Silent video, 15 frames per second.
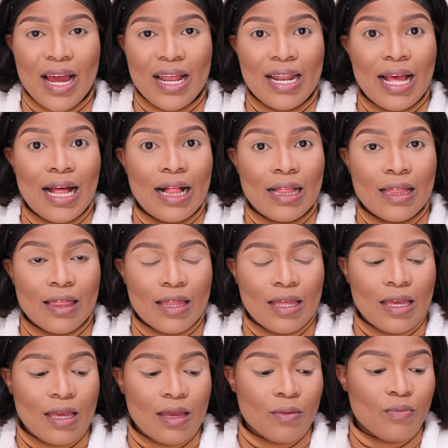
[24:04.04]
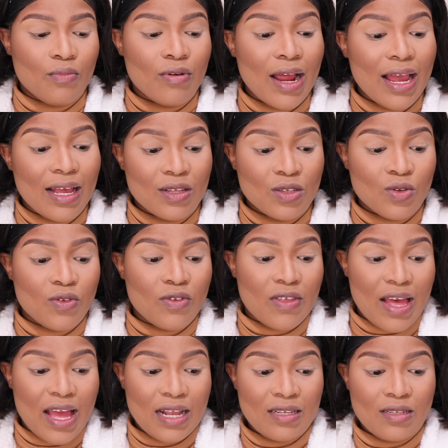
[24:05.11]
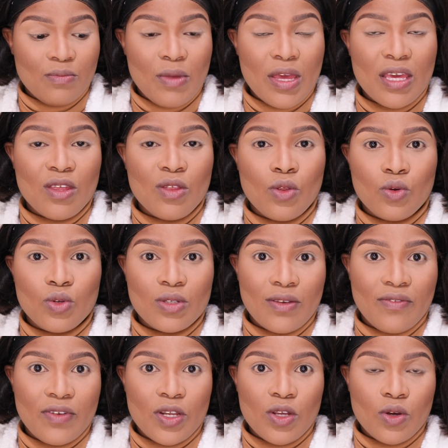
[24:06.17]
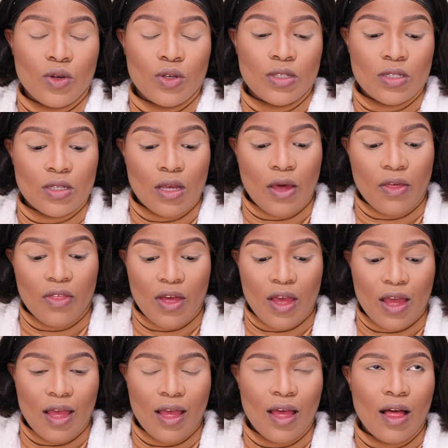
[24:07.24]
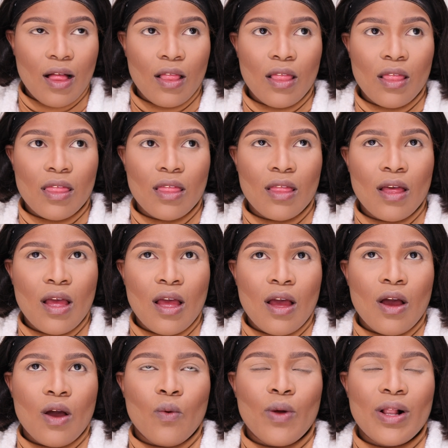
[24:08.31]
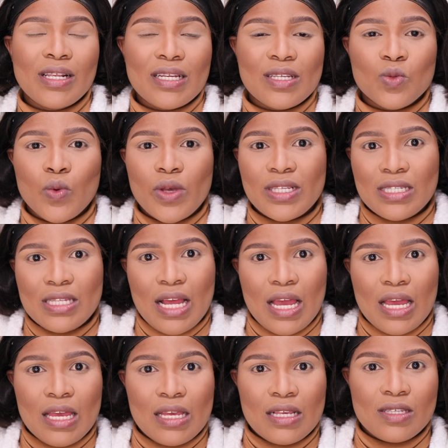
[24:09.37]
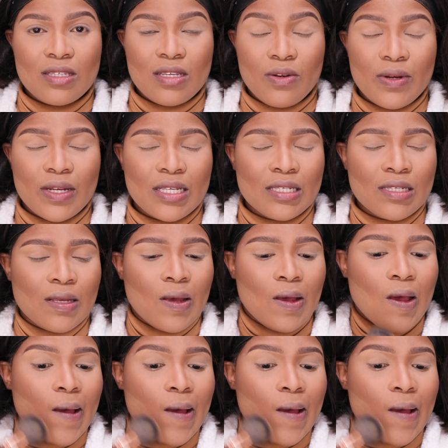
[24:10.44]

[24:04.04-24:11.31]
unhealthy prior to that, making those videos, the Health Wellness Wednesday series.